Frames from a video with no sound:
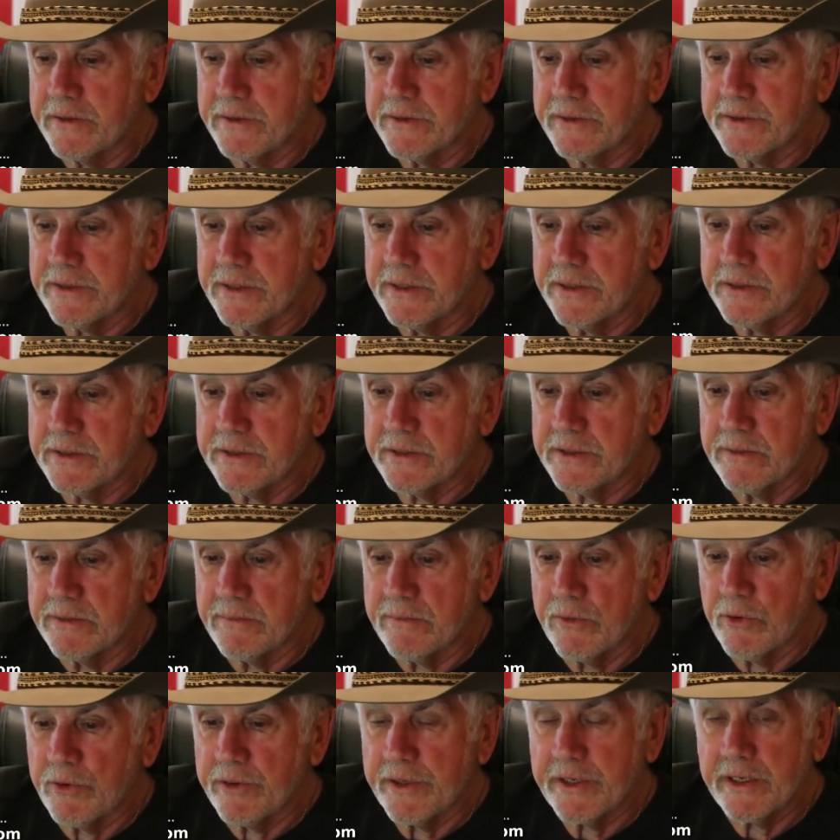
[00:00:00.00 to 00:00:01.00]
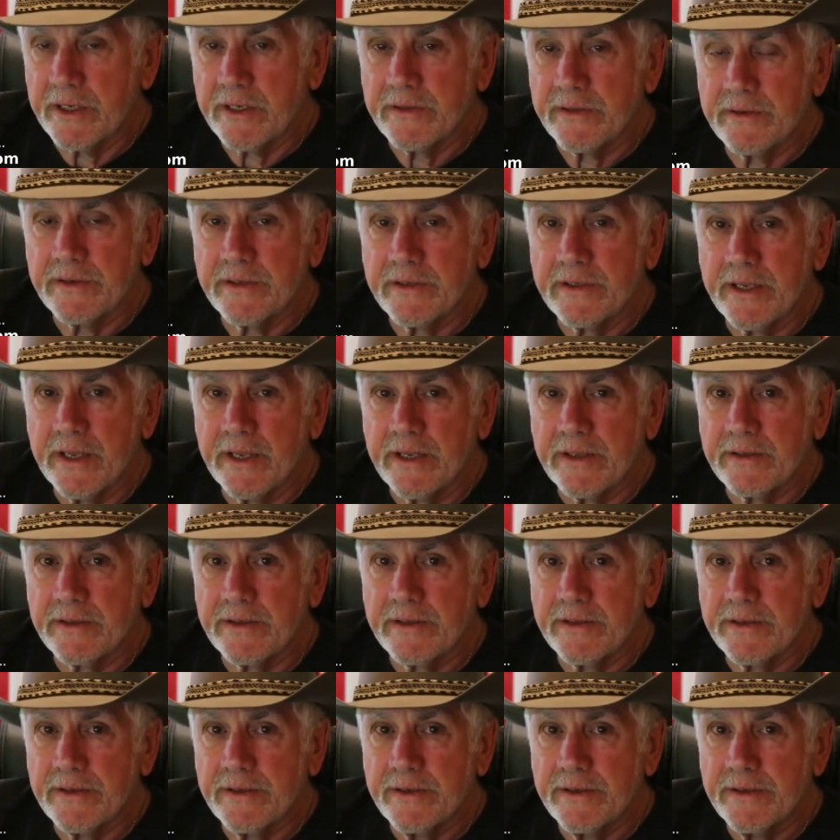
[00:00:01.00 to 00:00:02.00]
This is the morning of the
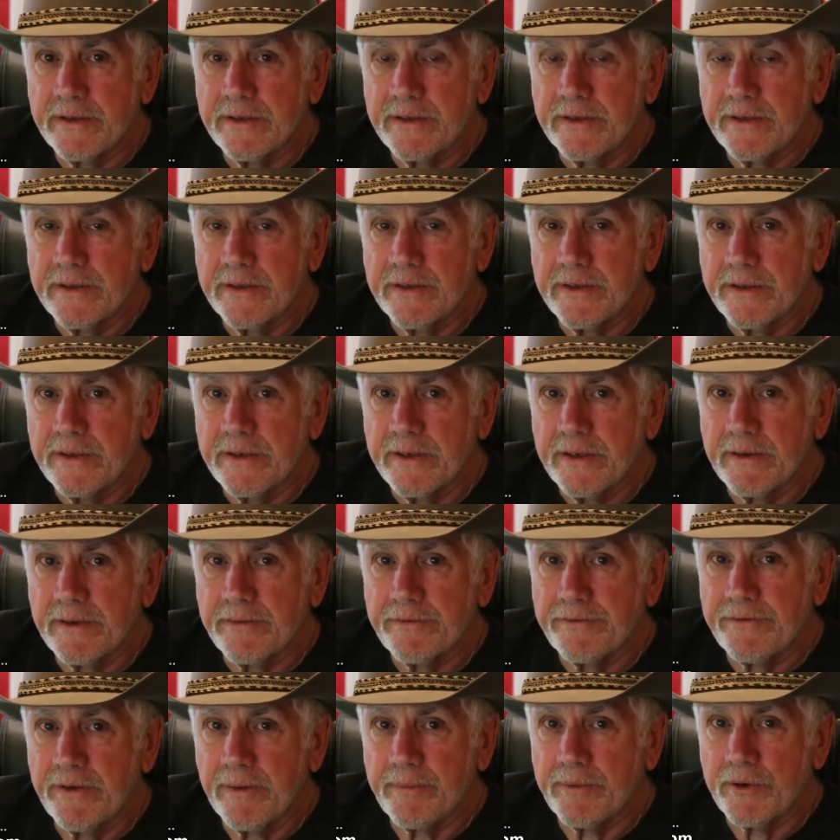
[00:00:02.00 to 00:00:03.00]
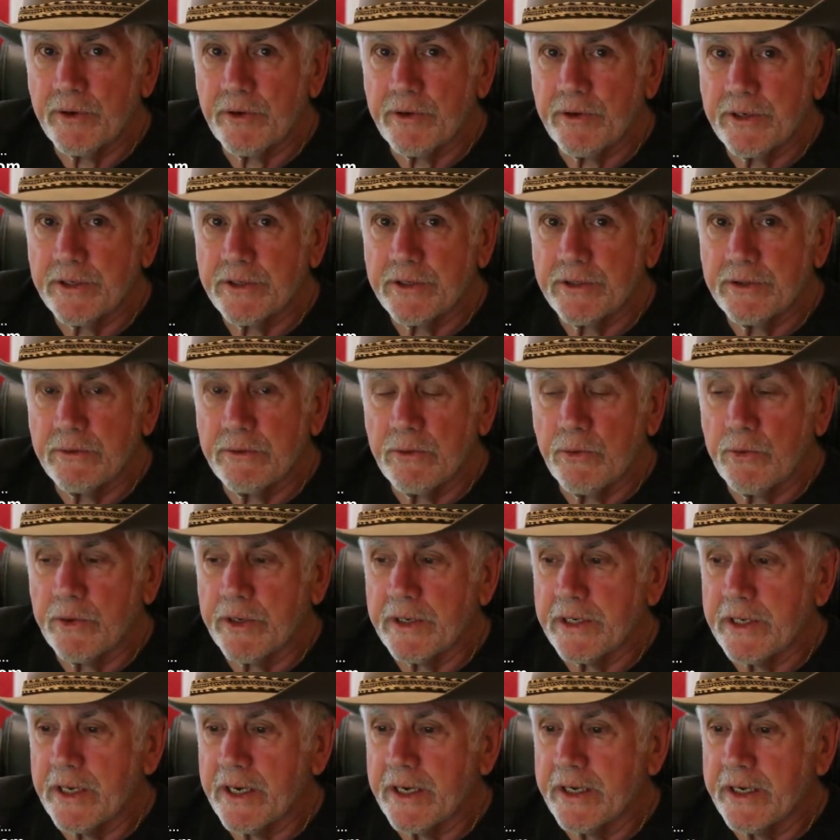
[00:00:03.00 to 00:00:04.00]
10th of February,
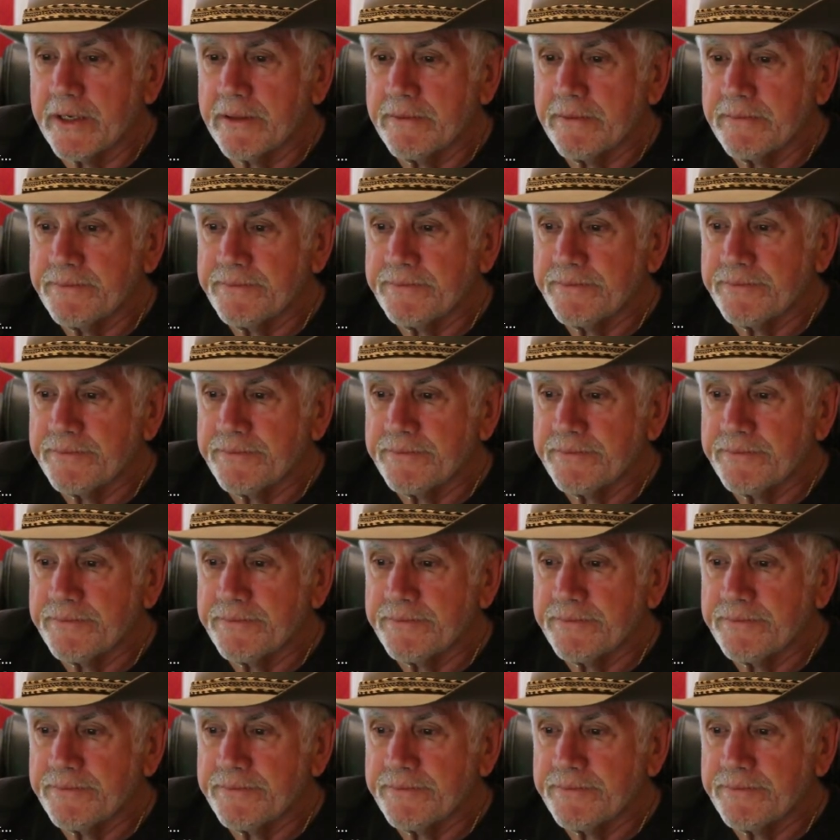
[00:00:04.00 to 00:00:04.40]
2019.